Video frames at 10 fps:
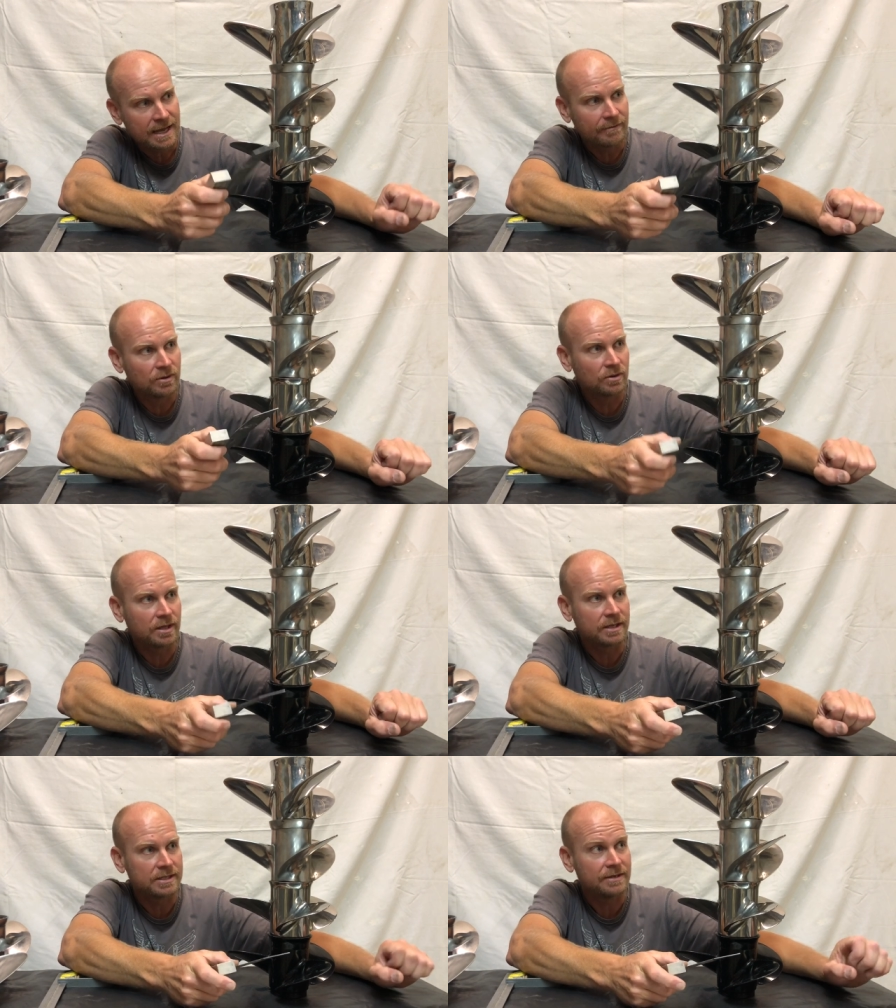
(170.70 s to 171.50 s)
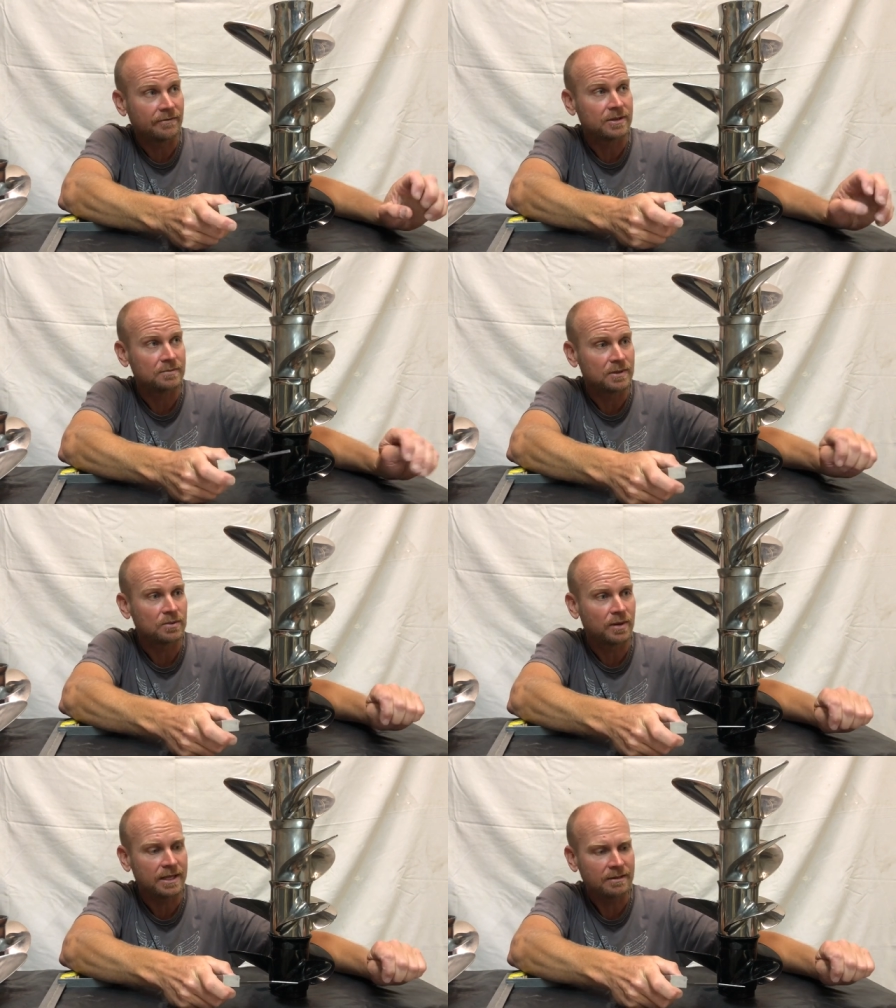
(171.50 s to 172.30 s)
have a look at the difference
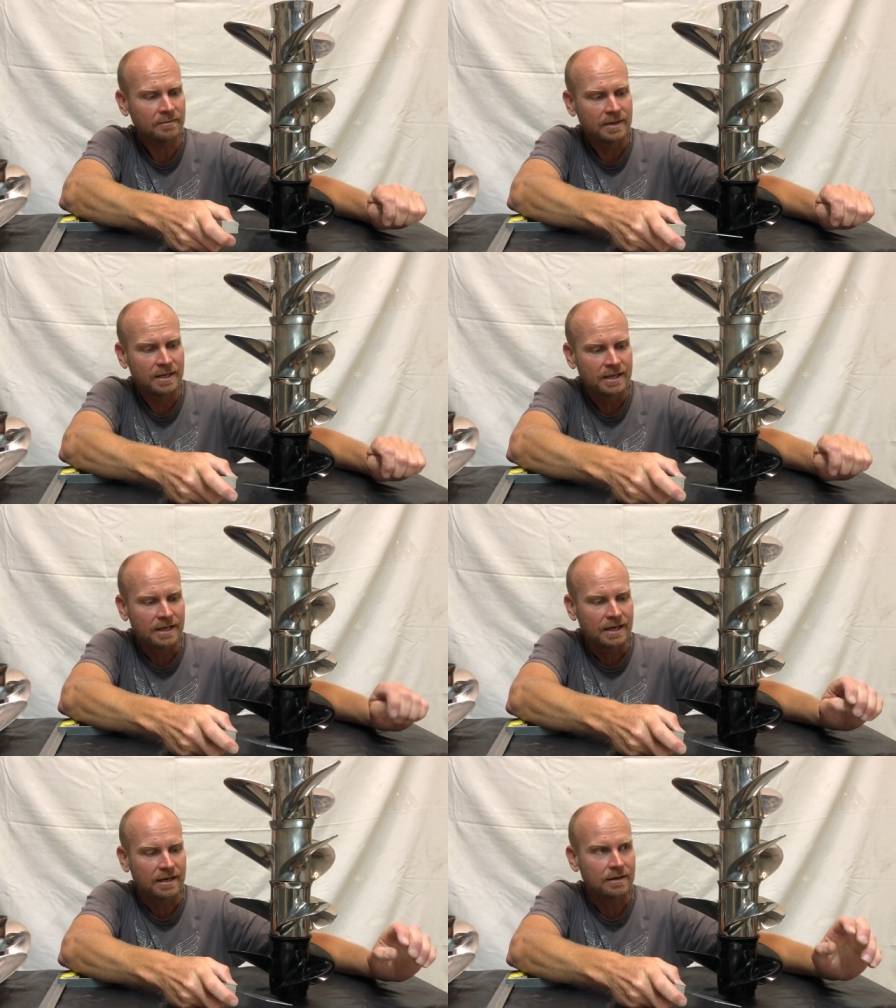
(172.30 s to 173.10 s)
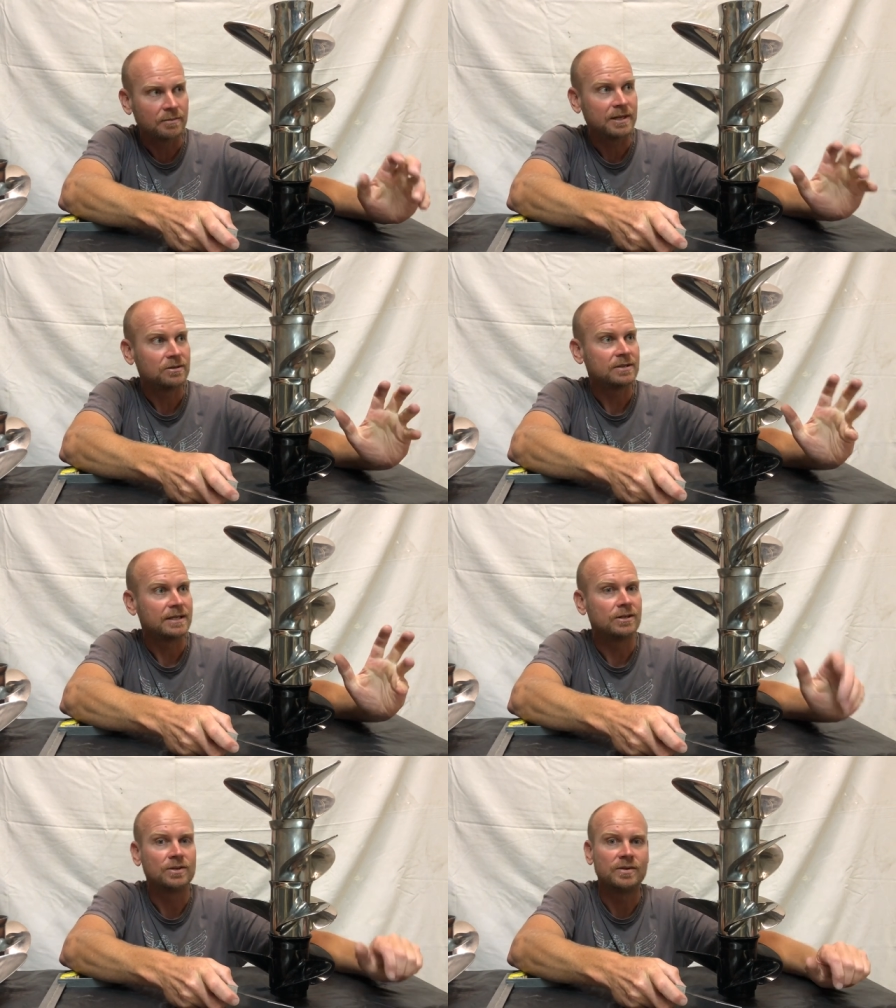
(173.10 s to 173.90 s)
between them. Uh, it'll be interesting
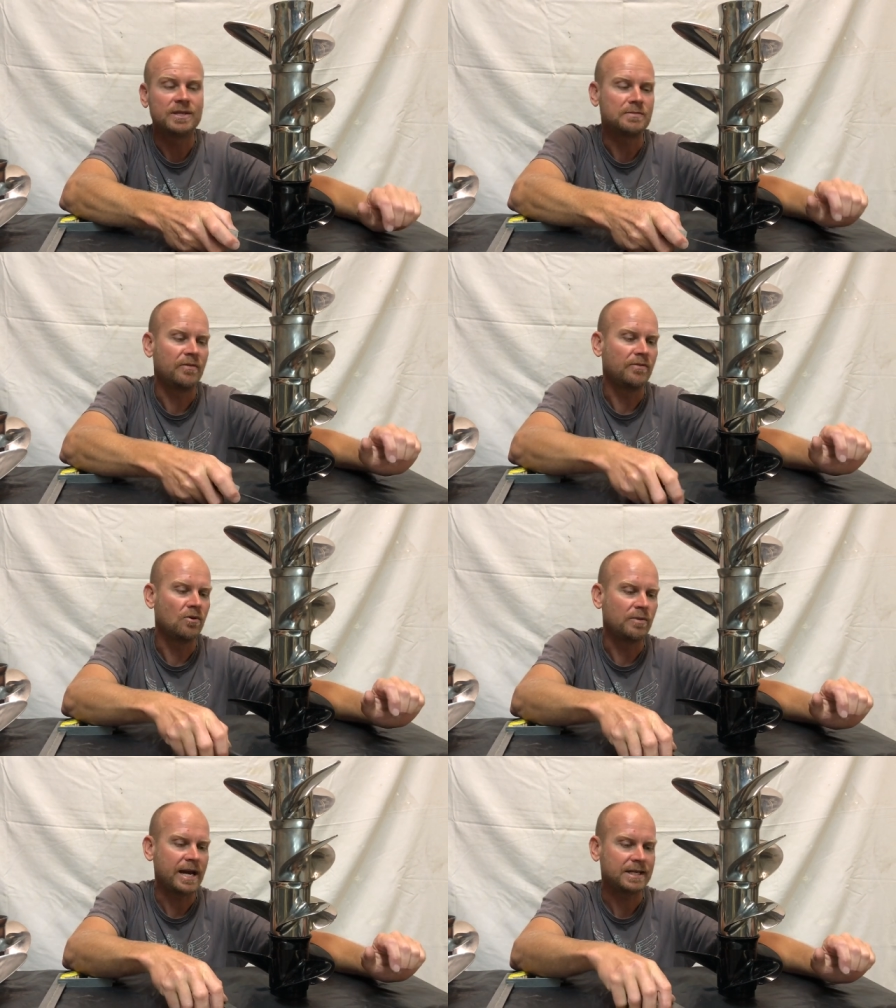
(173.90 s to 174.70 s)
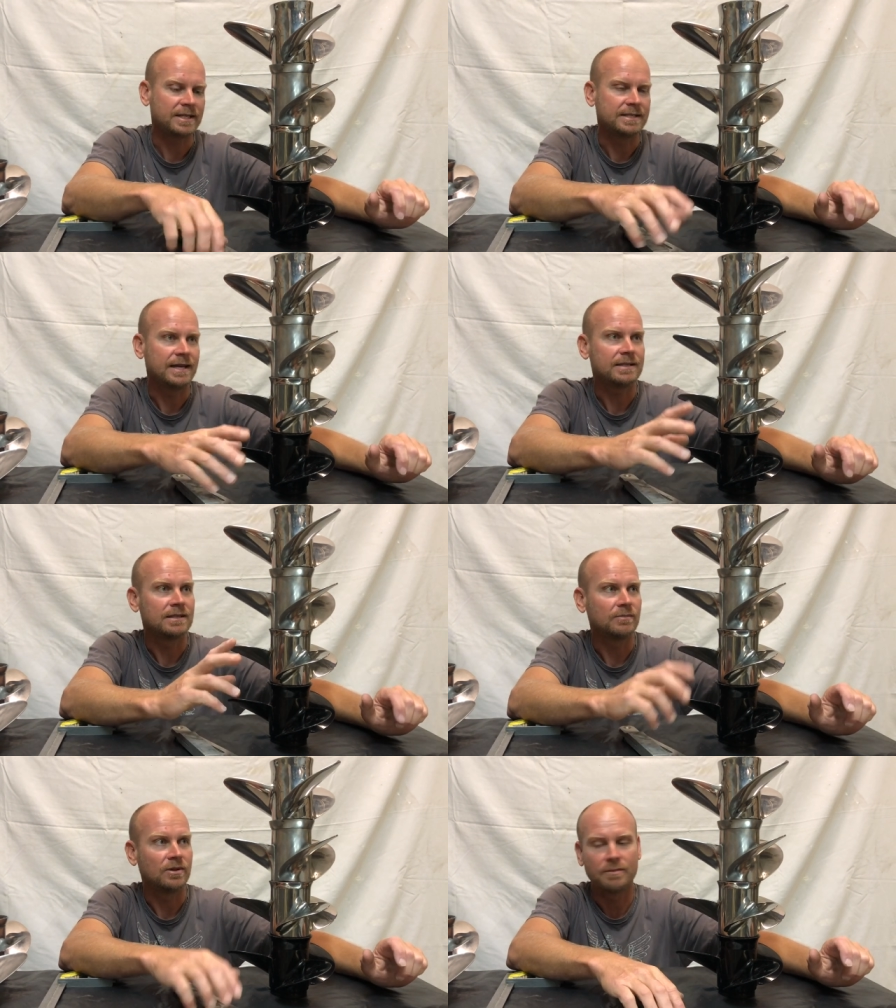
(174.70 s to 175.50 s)
to do this before we actually test
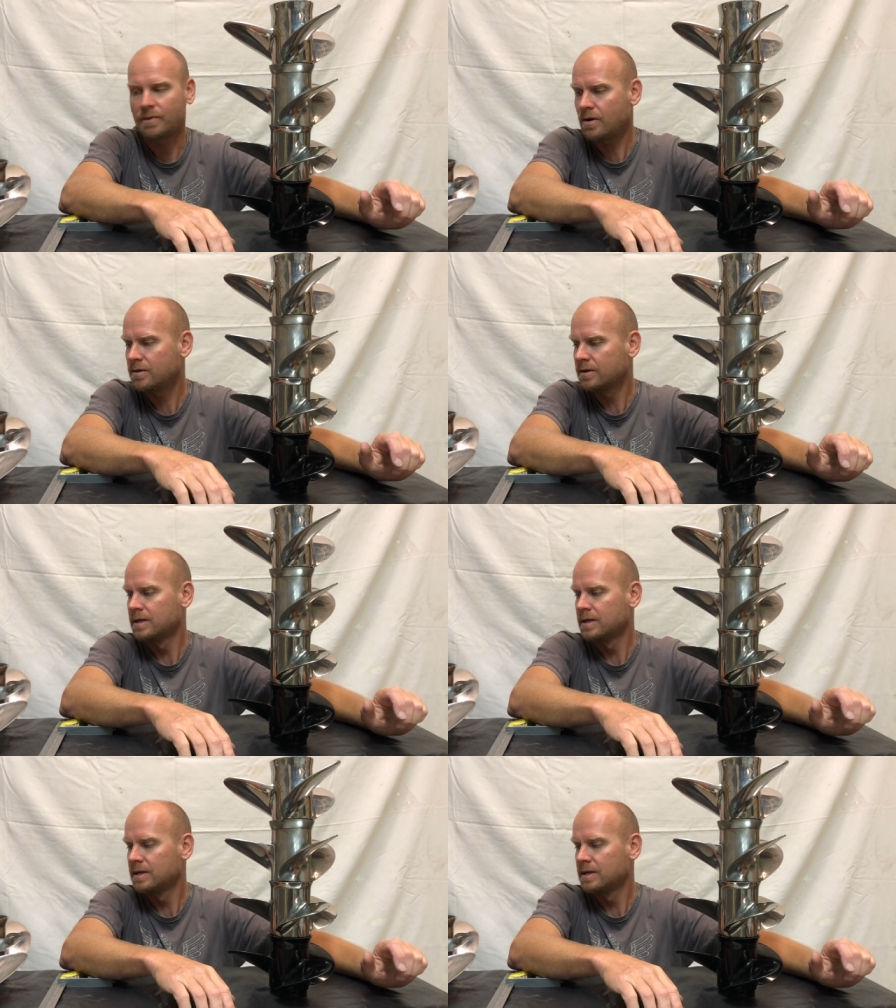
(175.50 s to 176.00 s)
them on the boat.